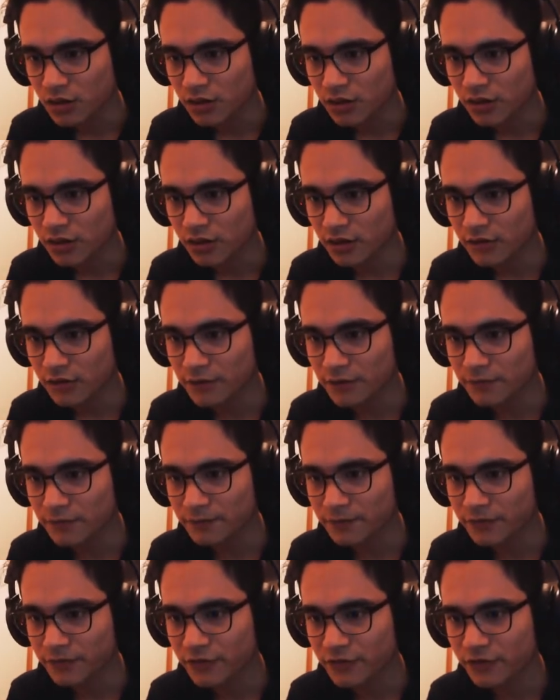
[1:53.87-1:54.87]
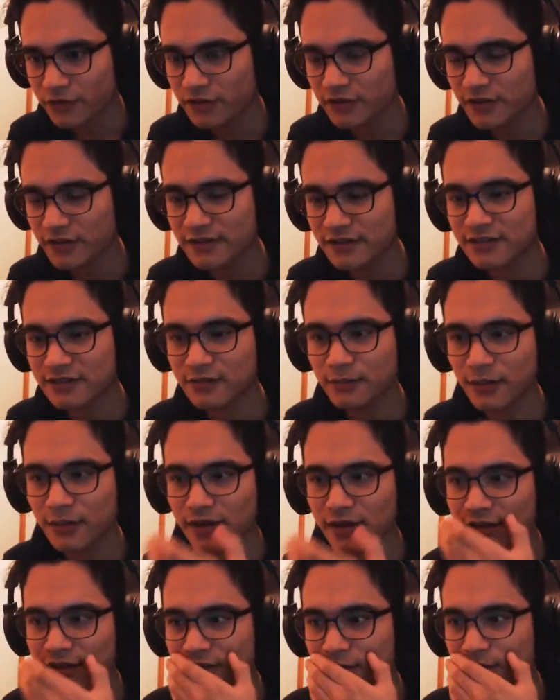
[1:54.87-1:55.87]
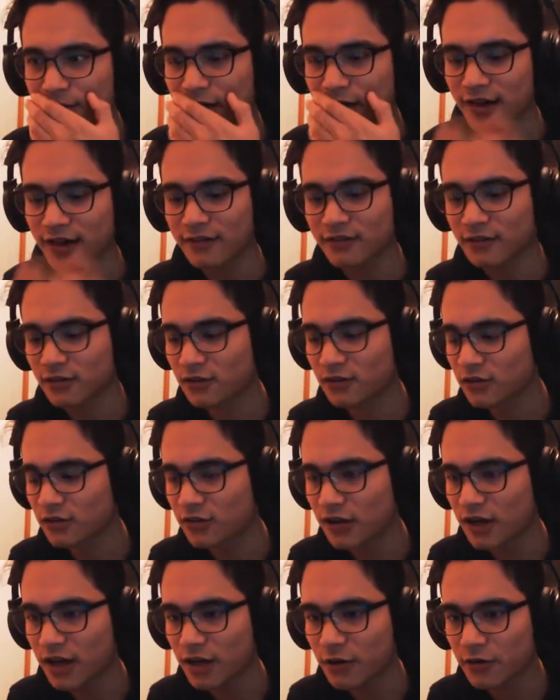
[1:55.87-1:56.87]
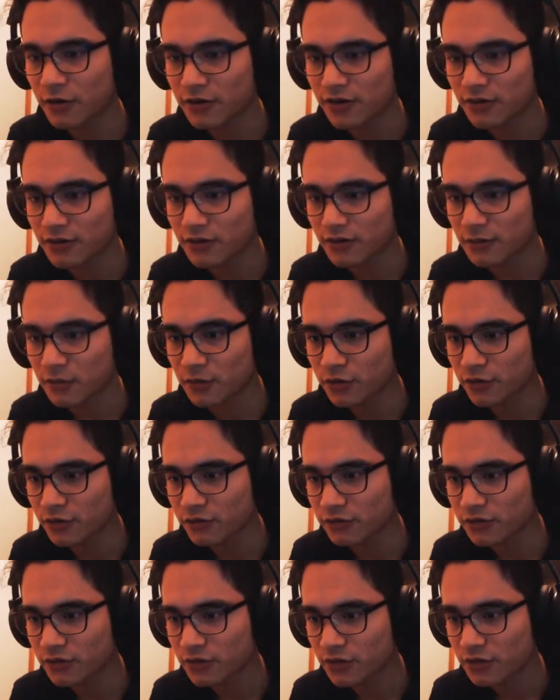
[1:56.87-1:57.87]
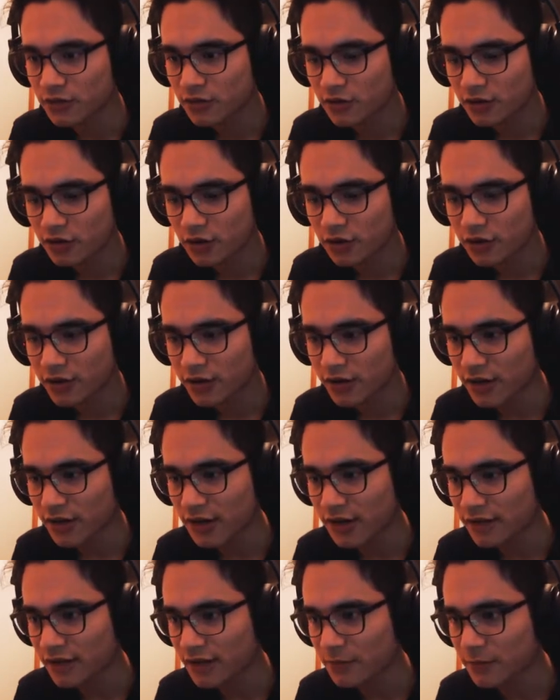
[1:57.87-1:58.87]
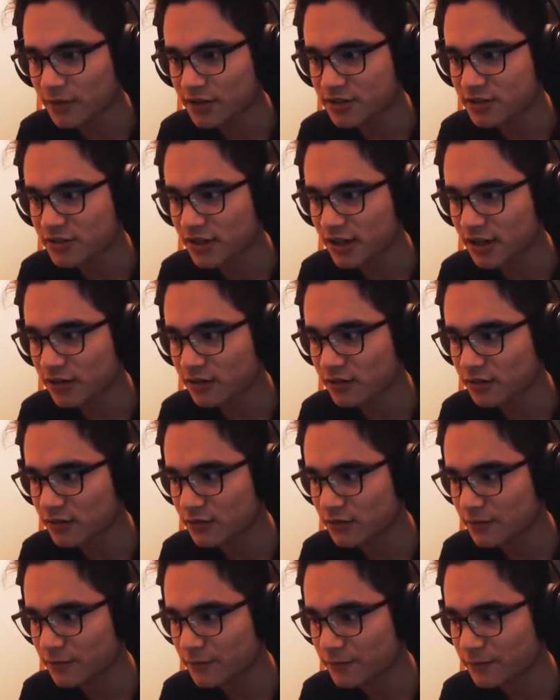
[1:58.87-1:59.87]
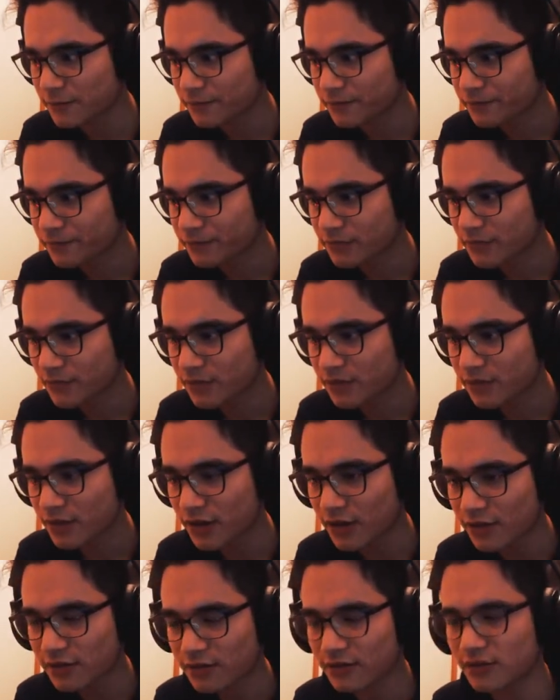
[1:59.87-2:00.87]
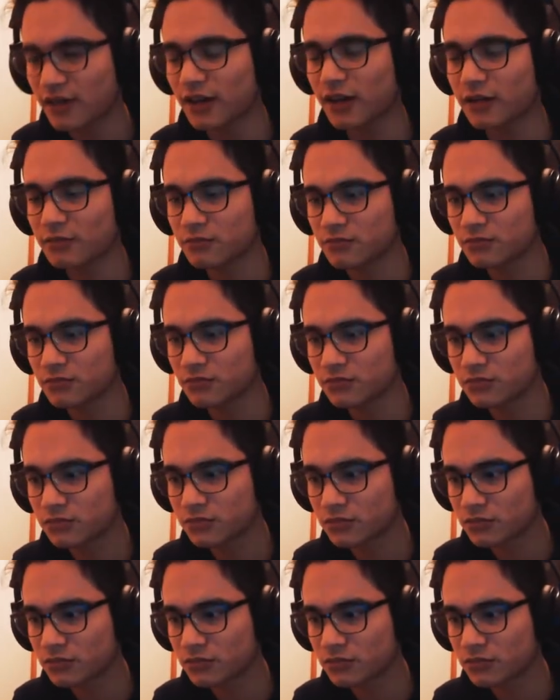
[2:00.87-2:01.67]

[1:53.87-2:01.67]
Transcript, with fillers: Okay. So he's not smiling, that's a mask. Arrow keys to move. Okay, I got that much down. Thanks, game.